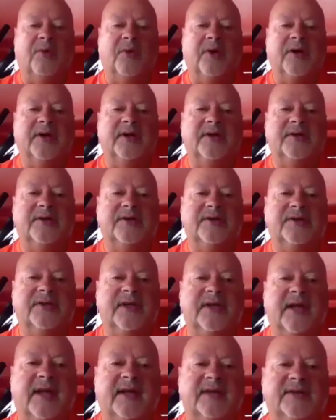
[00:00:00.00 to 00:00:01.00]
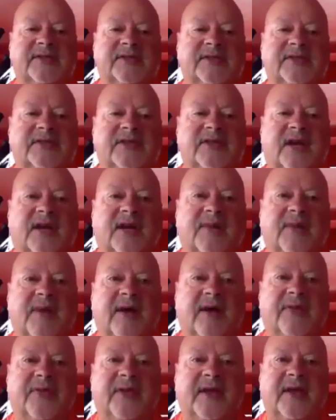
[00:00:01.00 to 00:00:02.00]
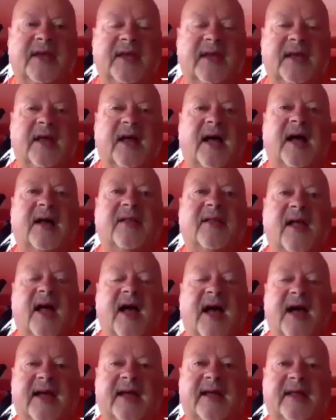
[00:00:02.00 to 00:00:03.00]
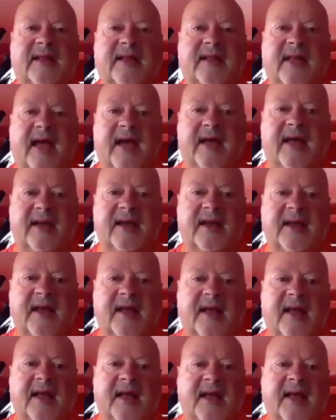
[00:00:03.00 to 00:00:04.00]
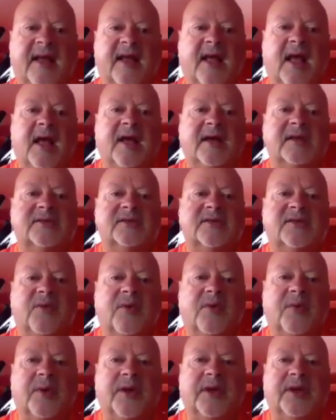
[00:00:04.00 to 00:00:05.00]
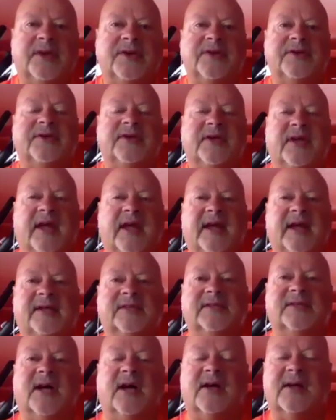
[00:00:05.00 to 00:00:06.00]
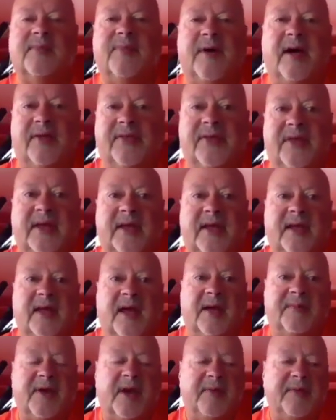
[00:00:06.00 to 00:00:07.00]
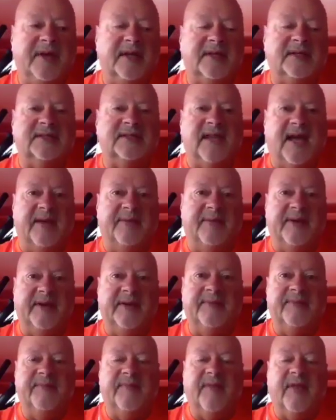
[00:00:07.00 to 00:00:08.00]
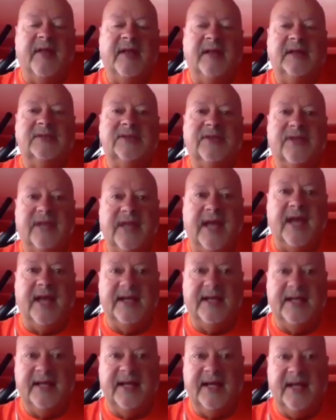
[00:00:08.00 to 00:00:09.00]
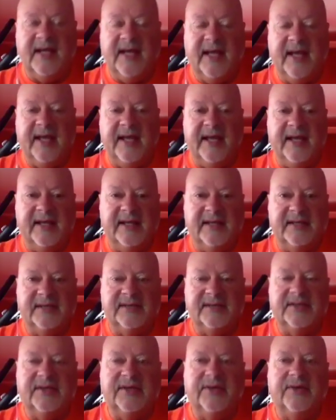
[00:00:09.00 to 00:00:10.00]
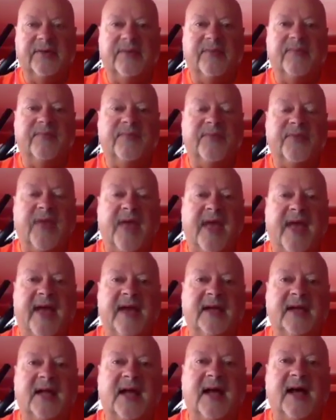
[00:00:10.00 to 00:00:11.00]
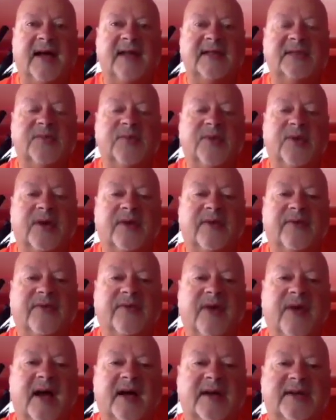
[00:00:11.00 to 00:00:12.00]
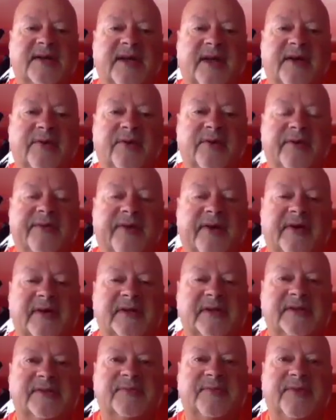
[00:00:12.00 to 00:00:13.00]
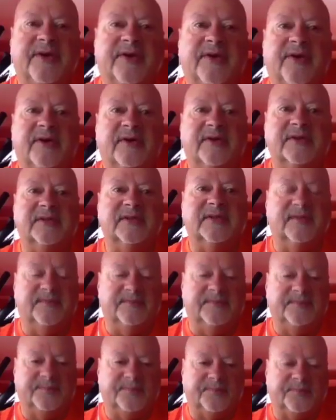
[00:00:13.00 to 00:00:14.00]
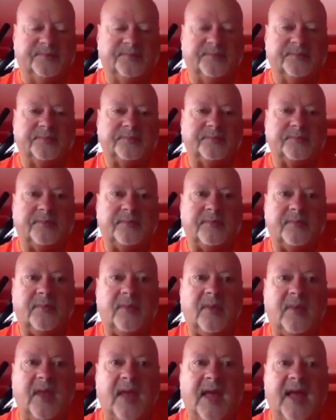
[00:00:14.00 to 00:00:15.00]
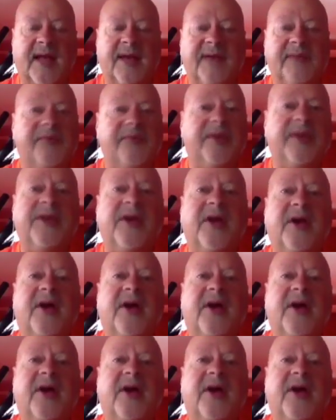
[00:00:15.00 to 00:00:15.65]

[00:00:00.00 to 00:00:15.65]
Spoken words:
we're going to do today is just talk about hi, Kat. So what we're going to do today is talk about the upcoming assignment. So the idea is to analyze one of Diego Rivera's murals and figure